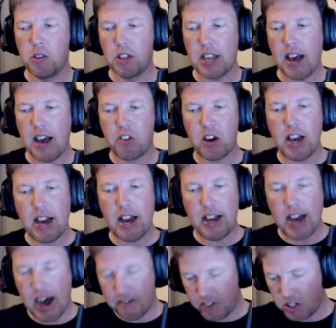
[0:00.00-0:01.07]
the FIA
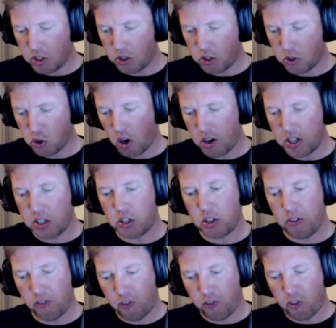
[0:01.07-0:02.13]
are having to try
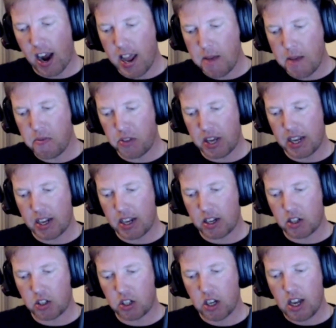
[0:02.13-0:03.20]
to frame
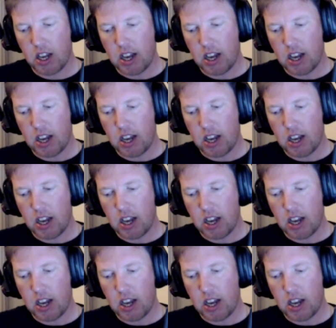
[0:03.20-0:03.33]
things